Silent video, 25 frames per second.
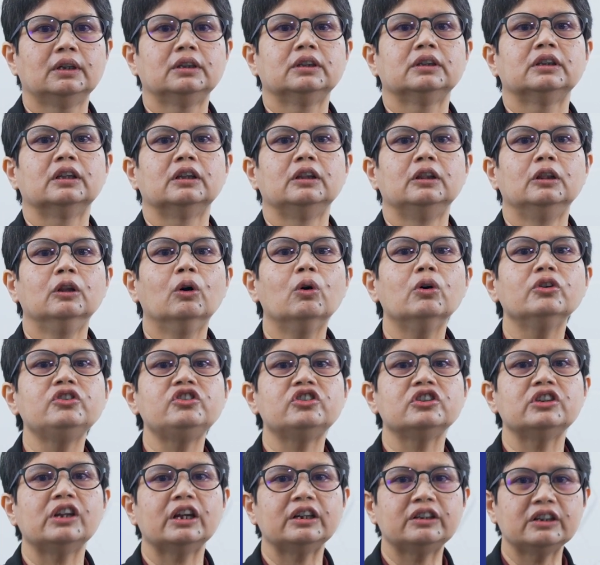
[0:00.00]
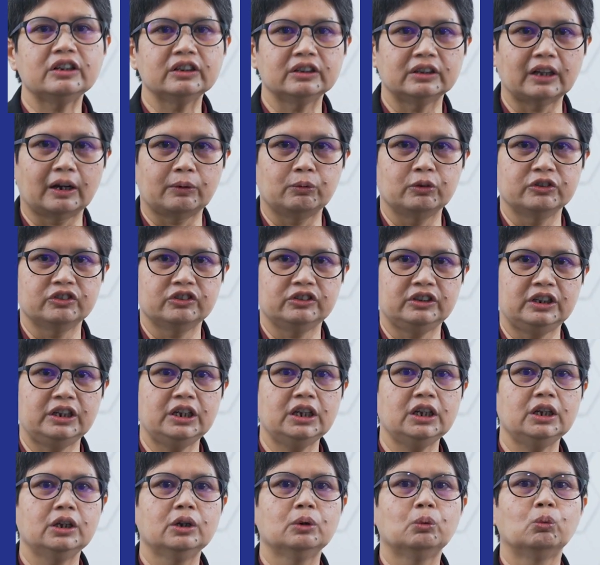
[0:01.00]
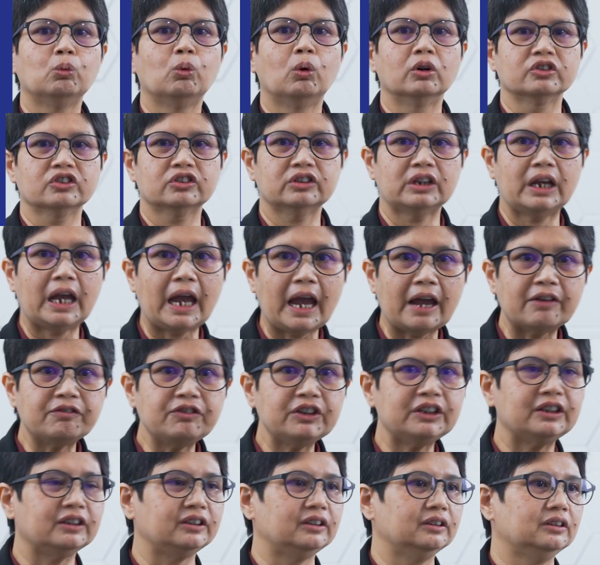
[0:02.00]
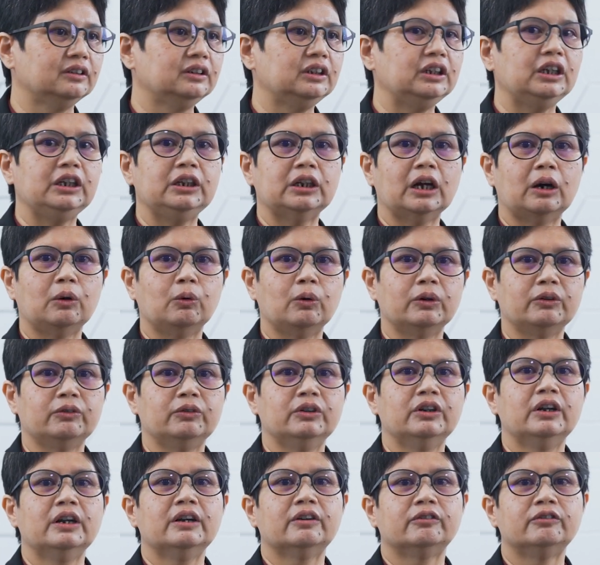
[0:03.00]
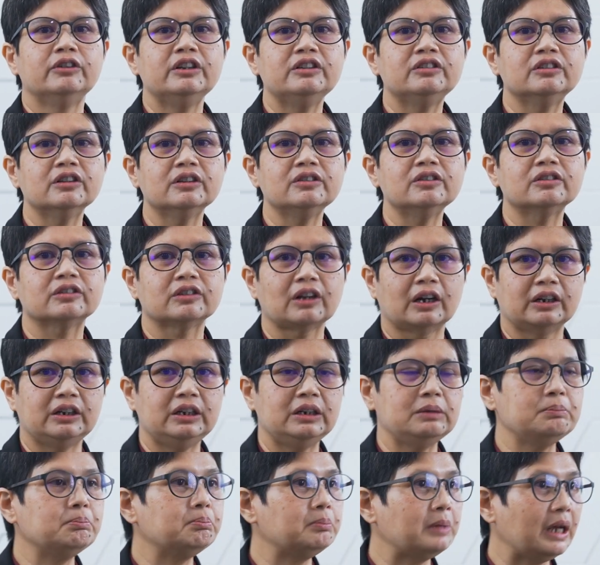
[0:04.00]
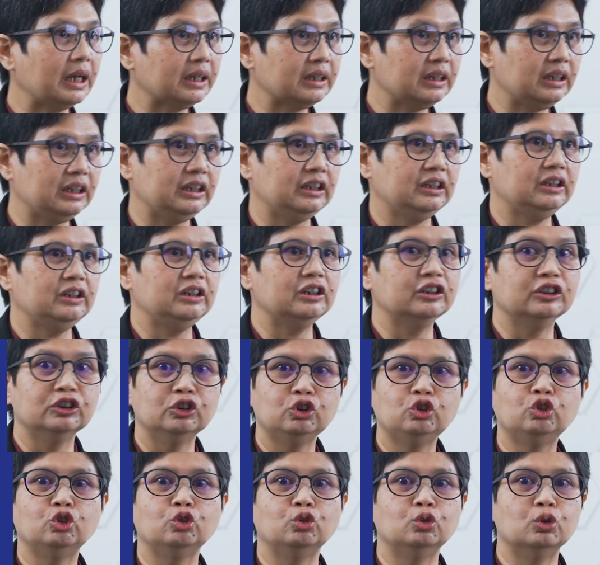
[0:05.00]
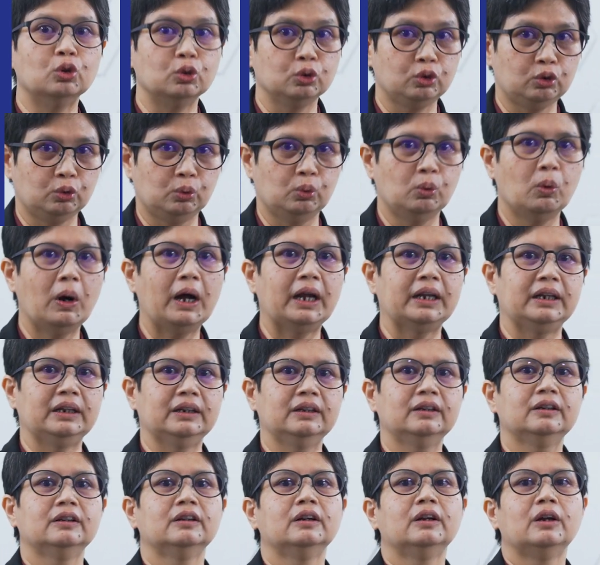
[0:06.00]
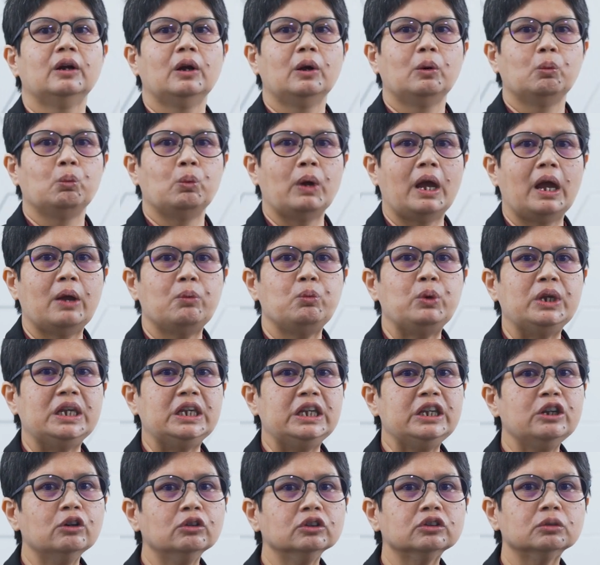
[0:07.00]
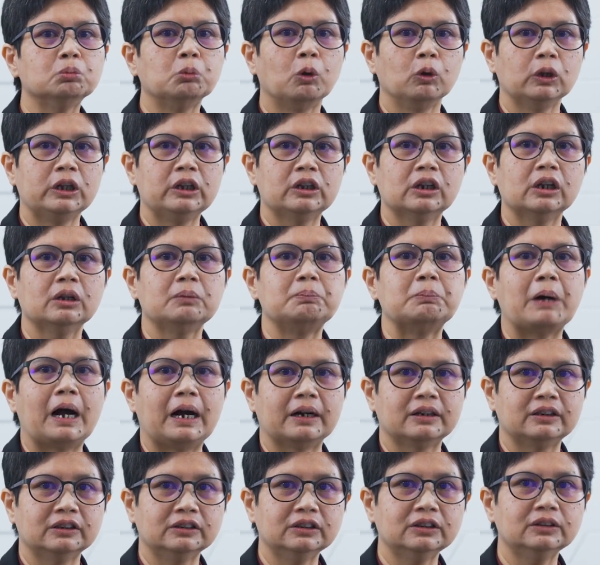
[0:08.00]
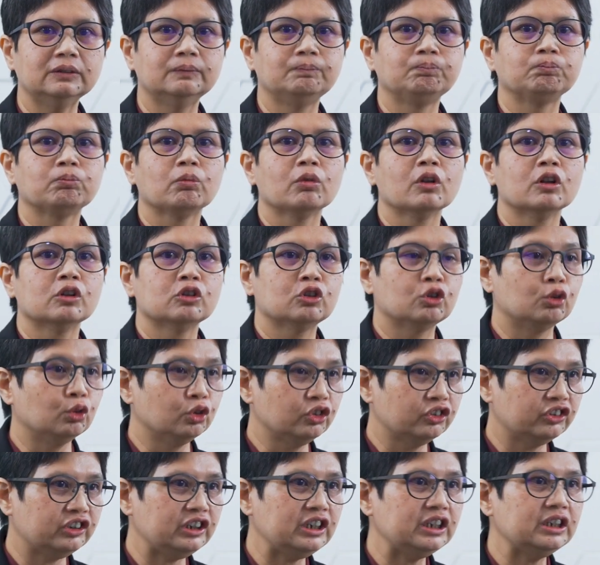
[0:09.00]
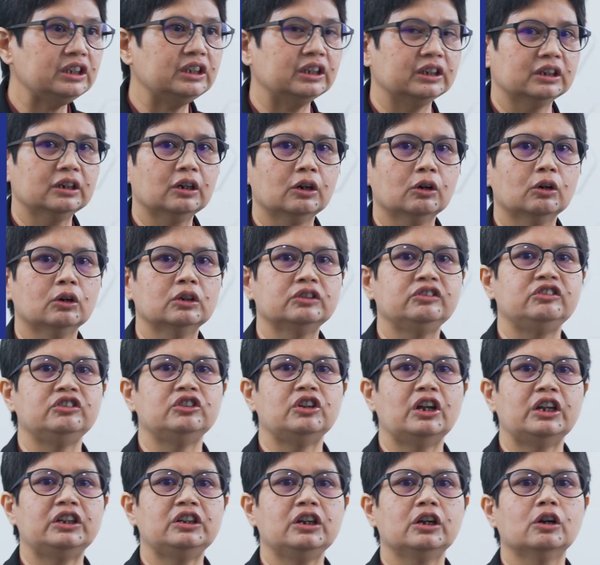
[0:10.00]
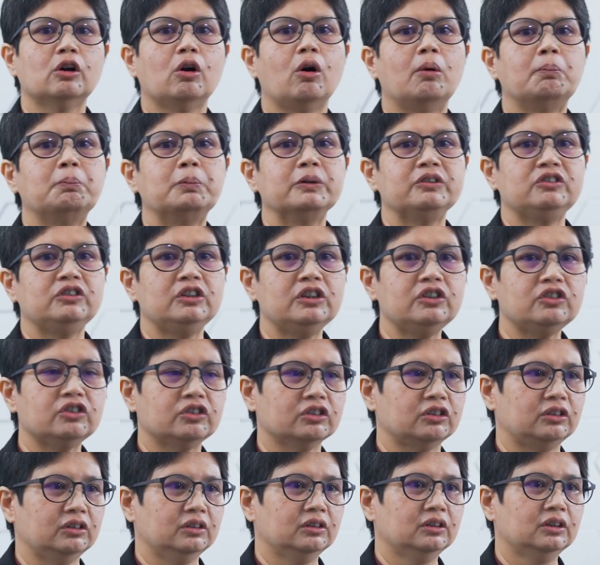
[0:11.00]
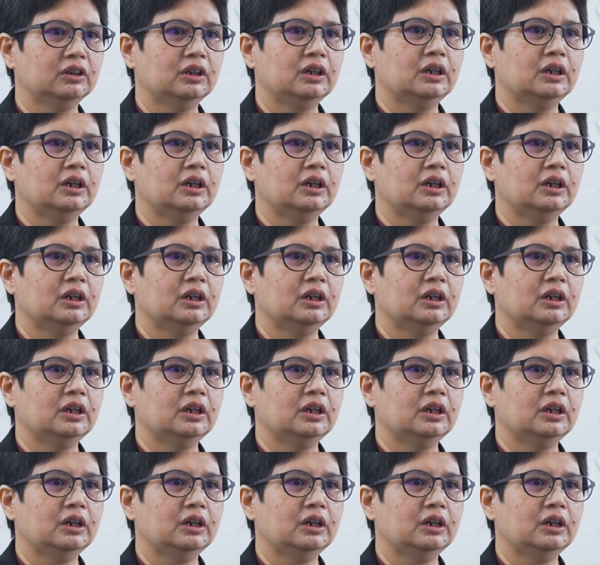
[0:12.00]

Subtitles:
The low genetic diversity was evident in our recent study made in year 2021, where we used molecular marker to see the genetic composition.